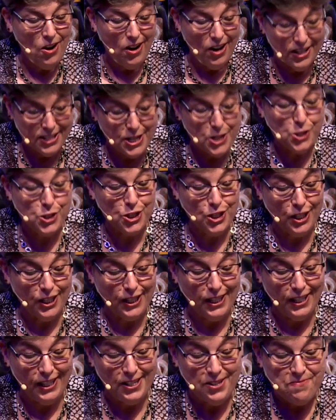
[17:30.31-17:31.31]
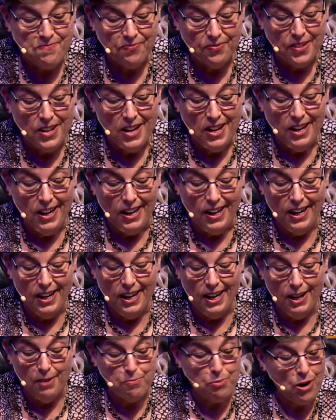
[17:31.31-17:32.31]
Additionally,
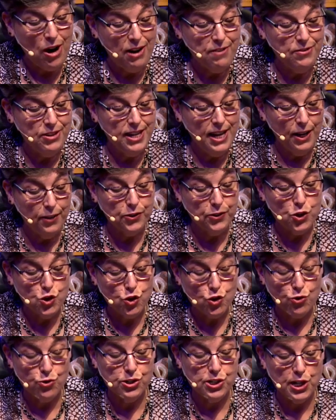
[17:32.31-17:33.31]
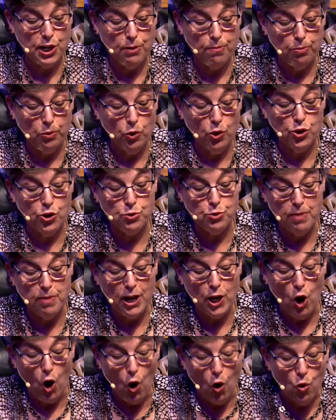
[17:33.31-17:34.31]
private health insurers and employers
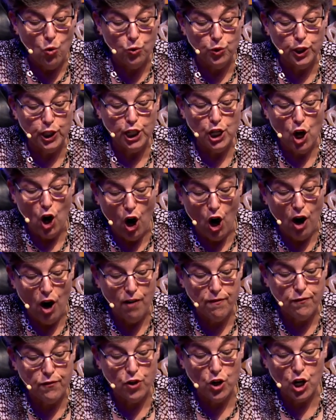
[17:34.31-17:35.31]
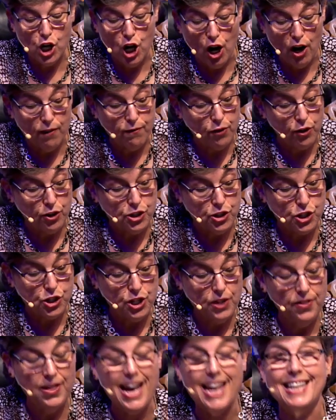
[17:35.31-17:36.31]
may only offer coverage
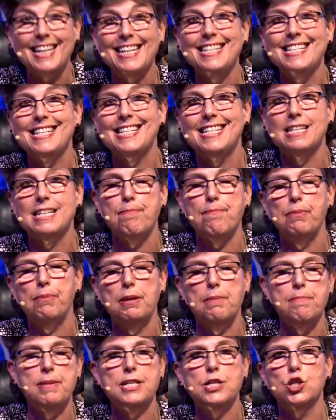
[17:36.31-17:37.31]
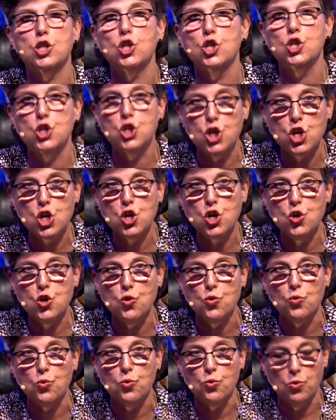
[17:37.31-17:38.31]
that is supplemental
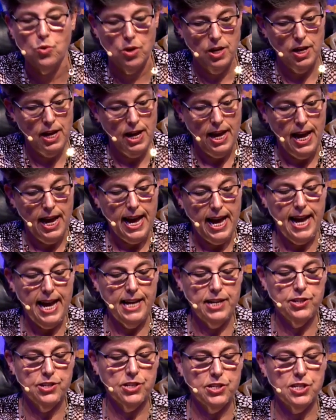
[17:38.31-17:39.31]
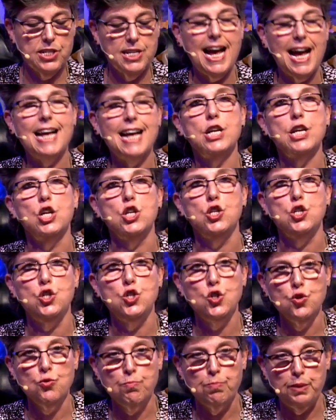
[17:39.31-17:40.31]
to and does not
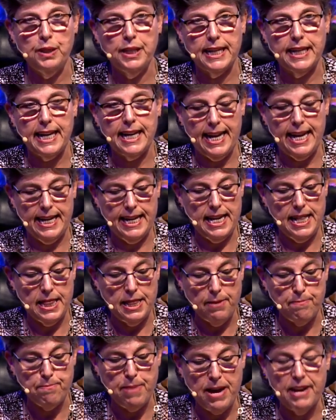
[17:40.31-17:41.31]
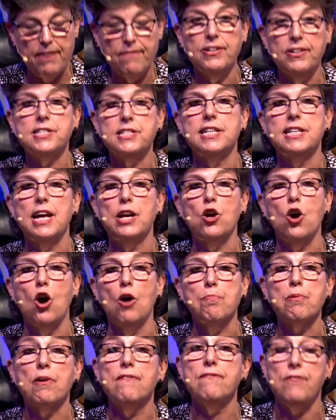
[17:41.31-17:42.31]
duplicate the benefits that are
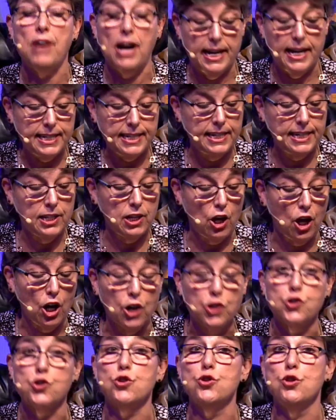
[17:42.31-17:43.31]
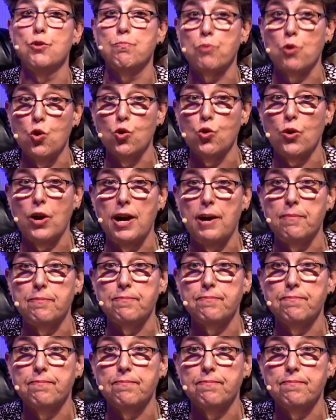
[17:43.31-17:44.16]
provided under the program.